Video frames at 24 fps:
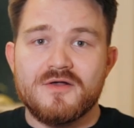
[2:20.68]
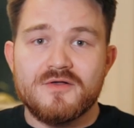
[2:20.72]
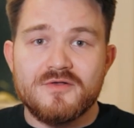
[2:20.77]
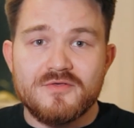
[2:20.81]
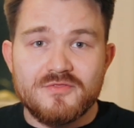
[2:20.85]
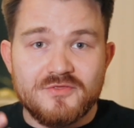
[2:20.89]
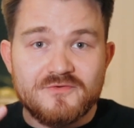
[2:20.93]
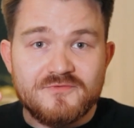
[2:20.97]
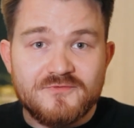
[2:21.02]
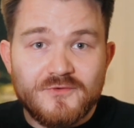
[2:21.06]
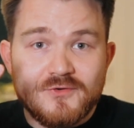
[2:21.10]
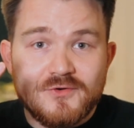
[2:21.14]

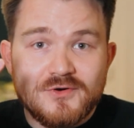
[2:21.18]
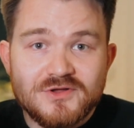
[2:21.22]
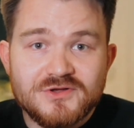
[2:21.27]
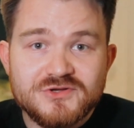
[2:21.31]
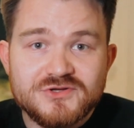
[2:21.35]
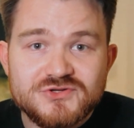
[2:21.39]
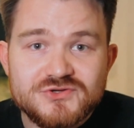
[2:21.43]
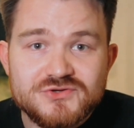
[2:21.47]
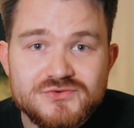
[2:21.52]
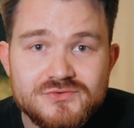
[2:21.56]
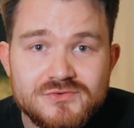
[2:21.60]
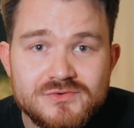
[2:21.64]
The third
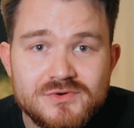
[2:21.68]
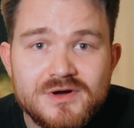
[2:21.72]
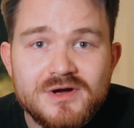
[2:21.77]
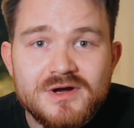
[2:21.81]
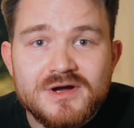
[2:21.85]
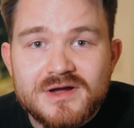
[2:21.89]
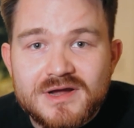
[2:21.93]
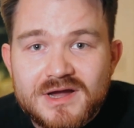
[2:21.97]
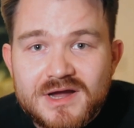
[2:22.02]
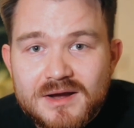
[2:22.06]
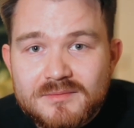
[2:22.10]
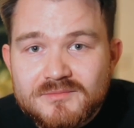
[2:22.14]
issue
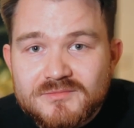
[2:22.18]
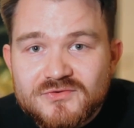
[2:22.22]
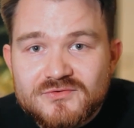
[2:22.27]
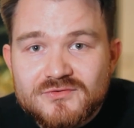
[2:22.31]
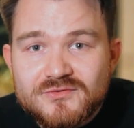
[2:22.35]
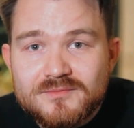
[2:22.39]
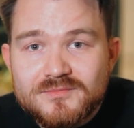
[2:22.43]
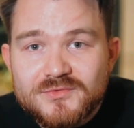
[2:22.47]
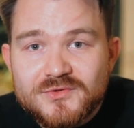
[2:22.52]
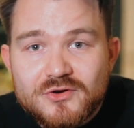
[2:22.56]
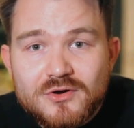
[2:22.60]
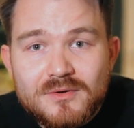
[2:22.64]
comes
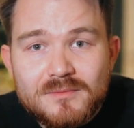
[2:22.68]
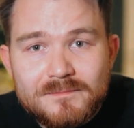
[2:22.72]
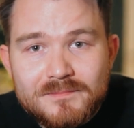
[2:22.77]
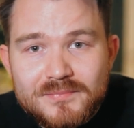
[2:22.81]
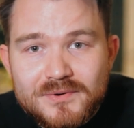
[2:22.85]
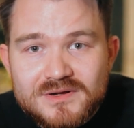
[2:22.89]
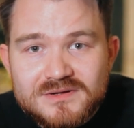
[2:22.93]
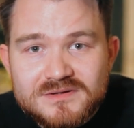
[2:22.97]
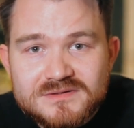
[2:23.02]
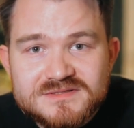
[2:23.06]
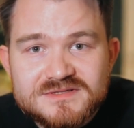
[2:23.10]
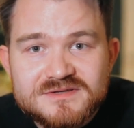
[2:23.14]
from the
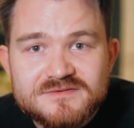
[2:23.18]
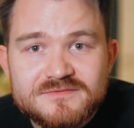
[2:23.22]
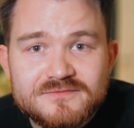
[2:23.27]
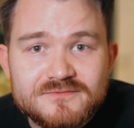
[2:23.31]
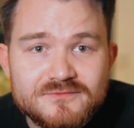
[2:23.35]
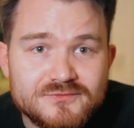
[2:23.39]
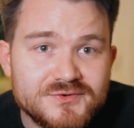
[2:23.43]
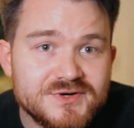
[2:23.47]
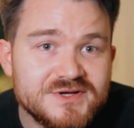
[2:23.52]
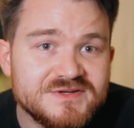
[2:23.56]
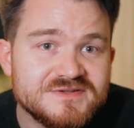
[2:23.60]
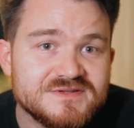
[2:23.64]
compulsive
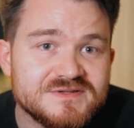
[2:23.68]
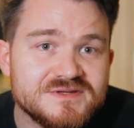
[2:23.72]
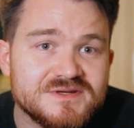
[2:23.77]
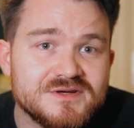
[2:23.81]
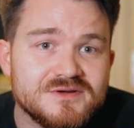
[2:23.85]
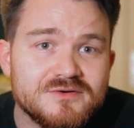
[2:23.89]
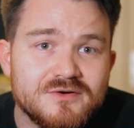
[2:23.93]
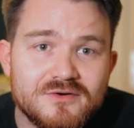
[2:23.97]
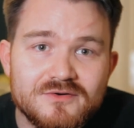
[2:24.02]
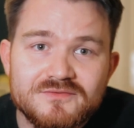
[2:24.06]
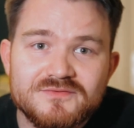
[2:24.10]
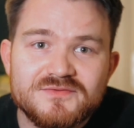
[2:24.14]

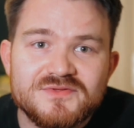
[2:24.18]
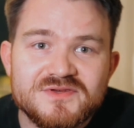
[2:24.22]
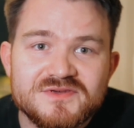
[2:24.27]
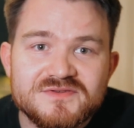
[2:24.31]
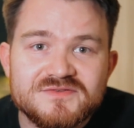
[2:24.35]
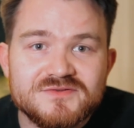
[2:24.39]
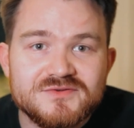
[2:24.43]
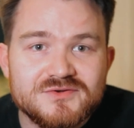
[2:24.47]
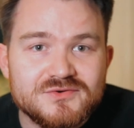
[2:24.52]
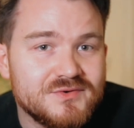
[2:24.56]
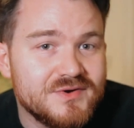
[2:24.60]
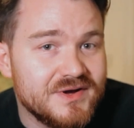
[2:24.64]
reasoning of
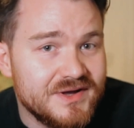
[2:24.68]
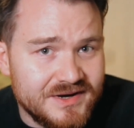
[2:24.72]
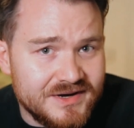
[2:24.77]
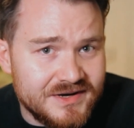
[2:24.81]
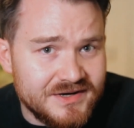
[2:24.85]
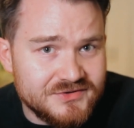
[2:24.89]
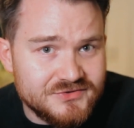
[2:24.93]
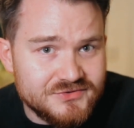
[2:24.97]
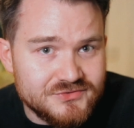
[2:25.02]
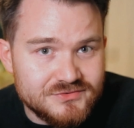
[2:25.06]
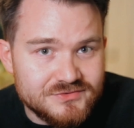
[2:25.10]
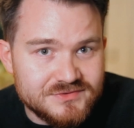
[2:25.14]
these new
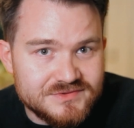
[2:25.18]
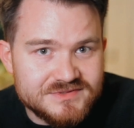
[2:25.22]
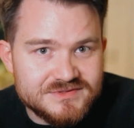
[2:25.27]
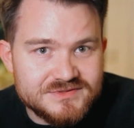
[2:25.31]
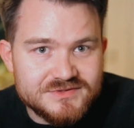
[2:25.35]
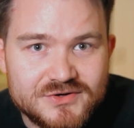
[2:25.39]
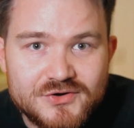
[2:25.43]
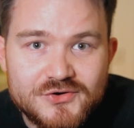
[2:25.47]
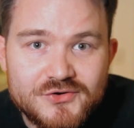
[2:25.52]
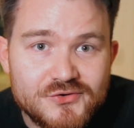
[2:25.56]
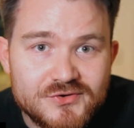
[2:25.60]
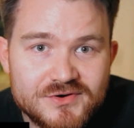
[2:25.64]
AI tools.
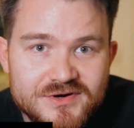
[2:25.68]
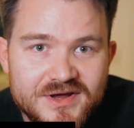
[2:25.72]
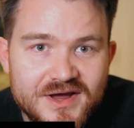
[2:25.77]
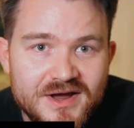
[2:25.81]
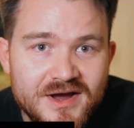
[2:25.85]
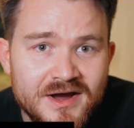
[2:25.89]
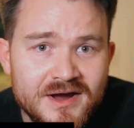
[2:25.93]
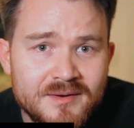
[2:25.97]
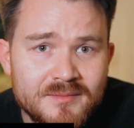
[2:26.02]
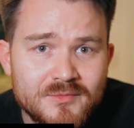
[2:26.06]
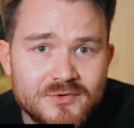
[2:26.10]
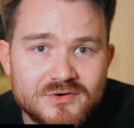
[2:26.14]
Current
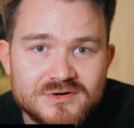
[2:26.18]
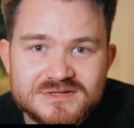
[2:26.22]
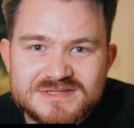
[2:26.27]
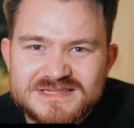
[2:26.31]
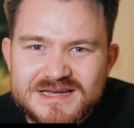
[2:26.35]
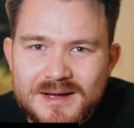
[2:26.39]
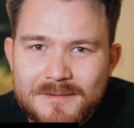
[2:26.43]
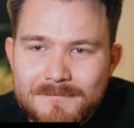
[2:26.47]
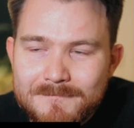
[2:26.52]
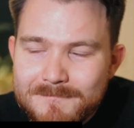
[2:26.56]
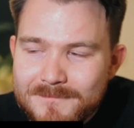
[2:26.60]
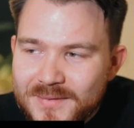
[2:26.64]
AI models
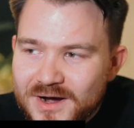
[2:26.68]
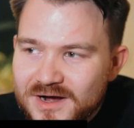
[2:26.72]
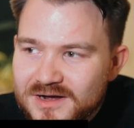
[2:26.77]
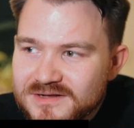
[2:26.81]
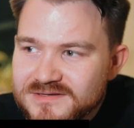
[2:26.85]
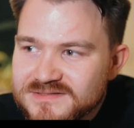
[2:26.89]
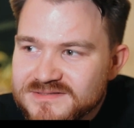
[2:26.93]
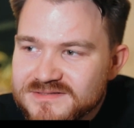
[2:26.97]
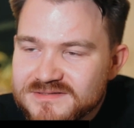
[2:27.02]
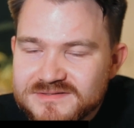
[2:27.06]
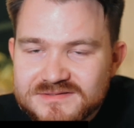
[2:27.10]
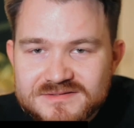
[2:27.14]
are
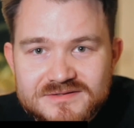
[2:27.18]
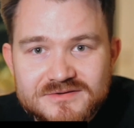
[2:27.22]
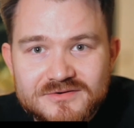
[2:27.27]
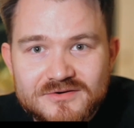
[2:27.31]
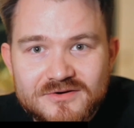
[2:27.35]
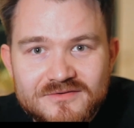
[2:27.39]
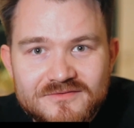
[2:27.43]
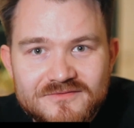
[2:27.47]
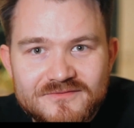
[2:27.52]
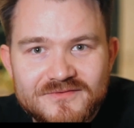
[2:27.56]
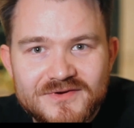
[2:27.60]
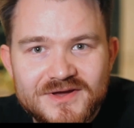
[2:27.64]
masters in
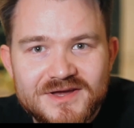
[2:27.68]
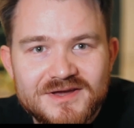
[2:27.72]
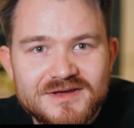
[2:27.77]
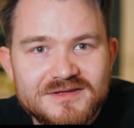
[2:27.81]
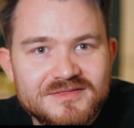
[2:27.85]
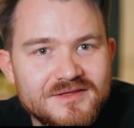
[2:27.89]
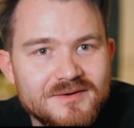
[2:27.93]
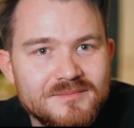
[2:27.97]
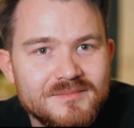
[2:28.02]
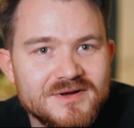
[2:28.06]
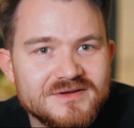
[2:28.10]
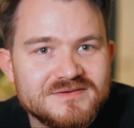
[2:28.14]
conveying
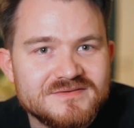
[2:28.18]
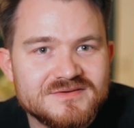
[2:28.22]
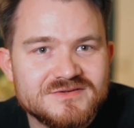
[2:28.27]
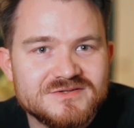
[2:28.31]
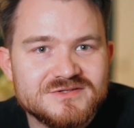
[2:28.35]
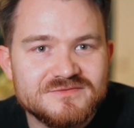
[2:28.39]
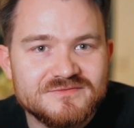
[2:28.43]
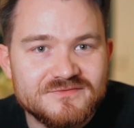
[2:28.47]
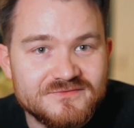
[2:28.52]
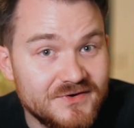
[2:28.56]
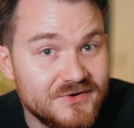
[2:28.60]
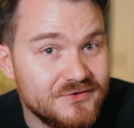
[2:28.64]
their message
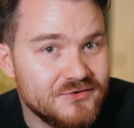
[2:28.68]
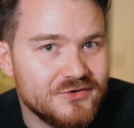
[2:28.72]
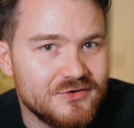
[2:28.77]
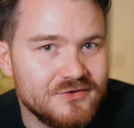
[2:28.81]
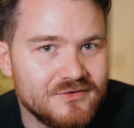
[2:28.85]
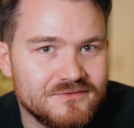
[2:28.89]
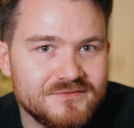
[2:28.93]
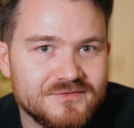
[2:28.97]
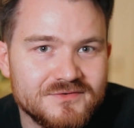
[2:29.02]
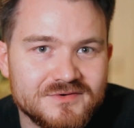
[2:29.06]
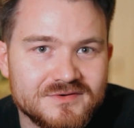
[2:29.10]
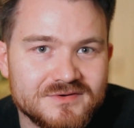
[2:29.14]
very
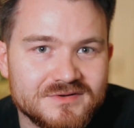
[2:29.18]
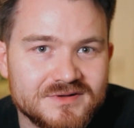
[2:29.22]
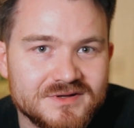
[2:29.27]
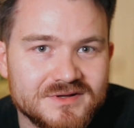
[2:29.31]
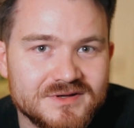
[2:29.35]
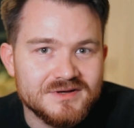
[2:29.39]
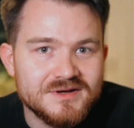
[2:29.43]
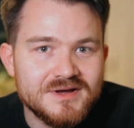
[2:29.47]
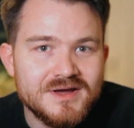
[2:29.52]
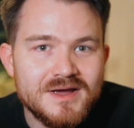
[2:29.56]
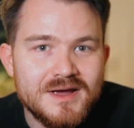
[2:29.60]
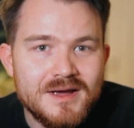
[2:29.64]

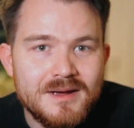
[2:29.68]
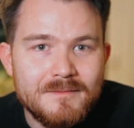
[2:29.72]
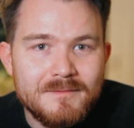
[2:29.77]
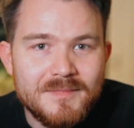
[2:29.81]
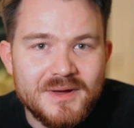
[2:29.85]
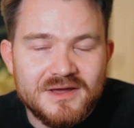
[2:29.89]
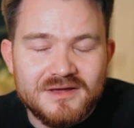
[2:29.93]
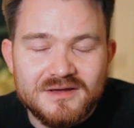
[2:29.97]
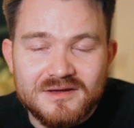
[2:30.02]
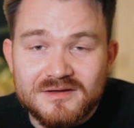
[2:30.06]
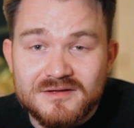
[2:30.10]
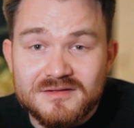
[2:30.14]
confidently,
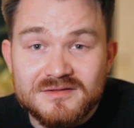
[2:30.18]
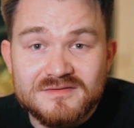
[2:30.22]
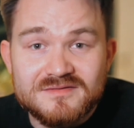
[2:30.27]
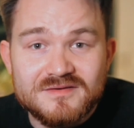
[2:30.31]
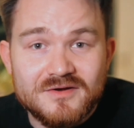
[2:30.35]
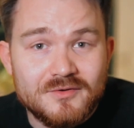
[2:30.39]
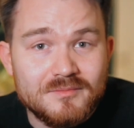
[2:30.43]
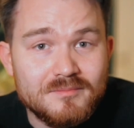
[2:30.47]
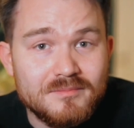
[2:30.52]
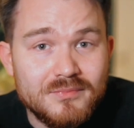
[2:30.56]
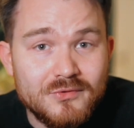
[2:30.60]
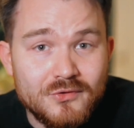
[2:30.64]
making it
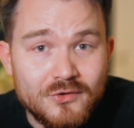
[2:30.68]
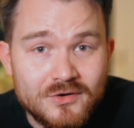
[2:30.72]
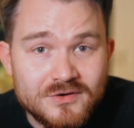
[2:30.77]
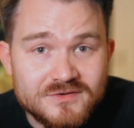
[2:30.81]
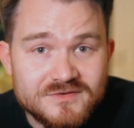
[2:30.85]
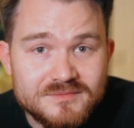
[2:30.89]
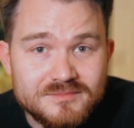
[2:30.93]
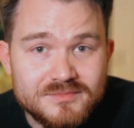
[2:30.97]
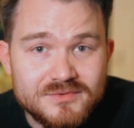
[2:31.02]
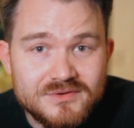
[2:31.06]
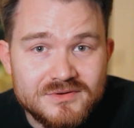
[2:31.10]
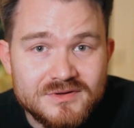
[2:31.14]
sound
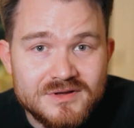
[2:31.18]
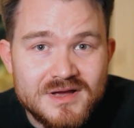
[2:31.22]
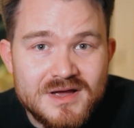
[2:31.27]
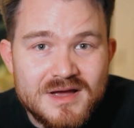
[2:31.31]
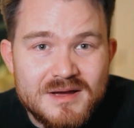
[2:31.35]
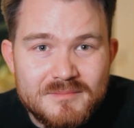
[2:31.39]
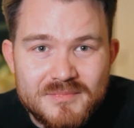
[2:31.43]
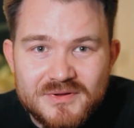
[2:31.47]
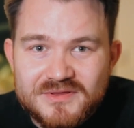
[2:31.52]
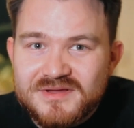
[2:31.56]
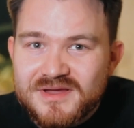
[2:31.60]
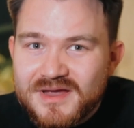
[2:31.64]
plausible,
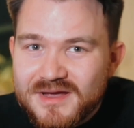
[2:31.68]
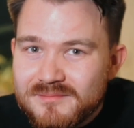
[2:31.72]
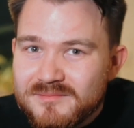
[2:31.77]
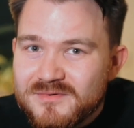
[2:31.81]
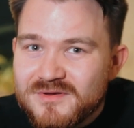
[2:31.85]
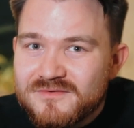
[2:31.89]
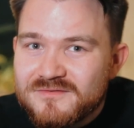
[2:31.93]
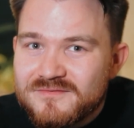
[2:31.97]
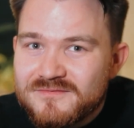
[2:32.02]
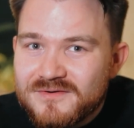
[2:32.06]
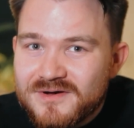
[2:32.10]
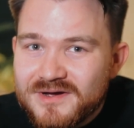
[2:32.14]
but can be
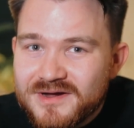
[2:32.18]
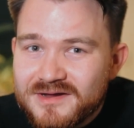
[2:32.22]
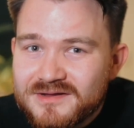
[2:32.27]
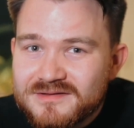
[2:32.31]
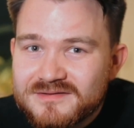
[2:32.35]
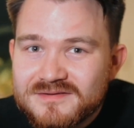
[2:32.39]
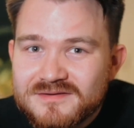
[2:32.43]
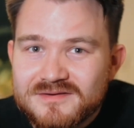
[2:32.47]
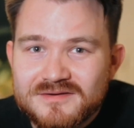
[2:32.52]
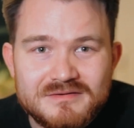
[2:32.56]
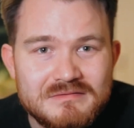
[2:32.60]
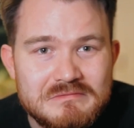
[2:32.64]
in
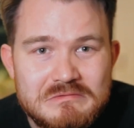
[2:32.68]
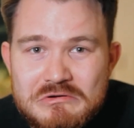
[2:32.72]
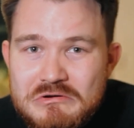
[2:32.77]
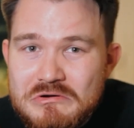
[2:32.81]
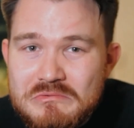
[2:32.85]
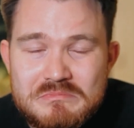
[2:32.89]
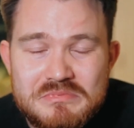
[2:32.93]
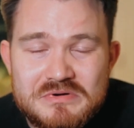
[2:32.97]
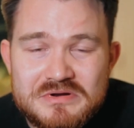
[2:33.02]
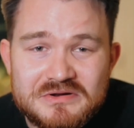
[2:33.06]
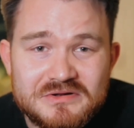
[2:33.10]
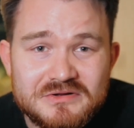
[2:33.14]
fact
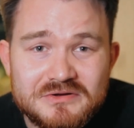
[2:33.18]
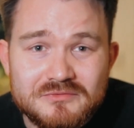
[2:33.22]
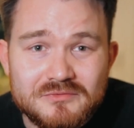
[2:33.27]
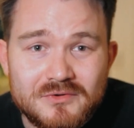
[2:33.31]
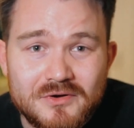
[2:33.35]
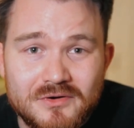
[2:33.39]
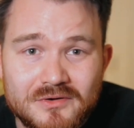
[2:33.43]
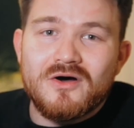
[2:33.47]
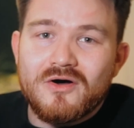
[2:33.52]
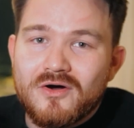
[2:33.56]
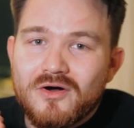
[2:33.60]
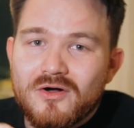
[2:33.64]
completely
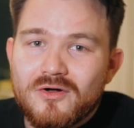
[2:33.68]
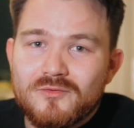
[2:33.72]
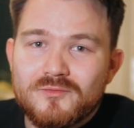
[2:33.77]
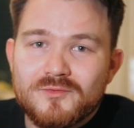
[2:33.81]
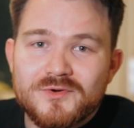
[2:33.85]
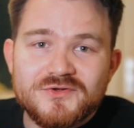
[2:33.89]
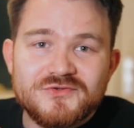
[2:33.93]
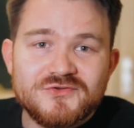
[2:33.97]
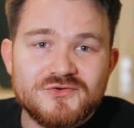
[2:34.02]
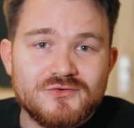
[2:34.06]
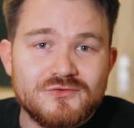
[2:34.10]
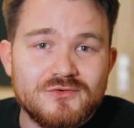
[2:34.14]
wrong.
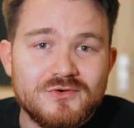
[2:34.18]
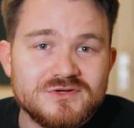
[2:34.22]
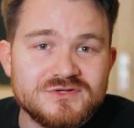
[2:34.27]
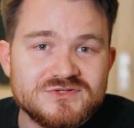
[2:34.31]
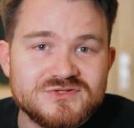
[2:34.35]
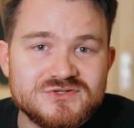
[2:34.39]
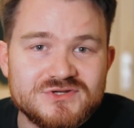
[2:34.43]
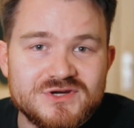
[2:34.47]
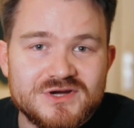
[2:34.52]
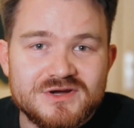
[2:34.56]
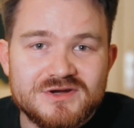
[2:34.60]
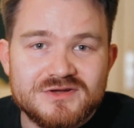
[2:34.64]
Always
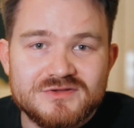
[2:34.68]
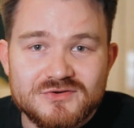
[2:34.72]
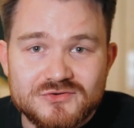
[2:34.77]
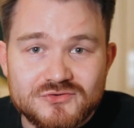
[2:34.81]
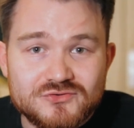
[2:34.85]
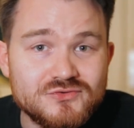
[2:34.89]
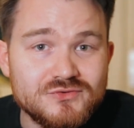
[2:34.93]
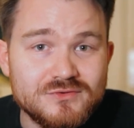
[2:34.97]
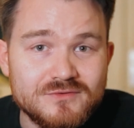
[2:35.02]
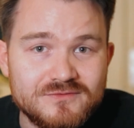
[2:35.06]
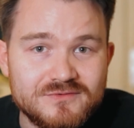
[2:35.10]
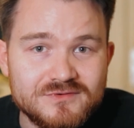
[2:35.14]
cross-check the
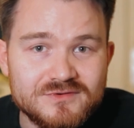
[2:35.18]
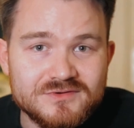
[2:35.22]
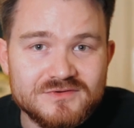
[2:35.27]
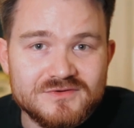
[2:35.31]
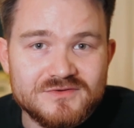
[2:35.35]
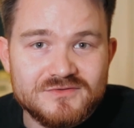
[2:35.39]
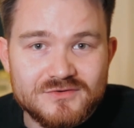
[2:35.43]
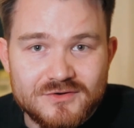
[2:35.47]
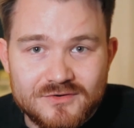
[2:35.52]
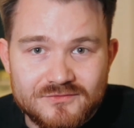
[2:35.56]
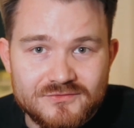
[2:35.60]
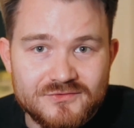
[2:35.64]

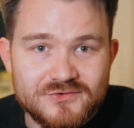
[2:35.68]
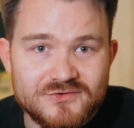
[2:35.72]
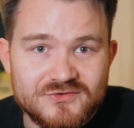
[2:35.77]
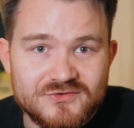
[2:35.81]
truthfulness of your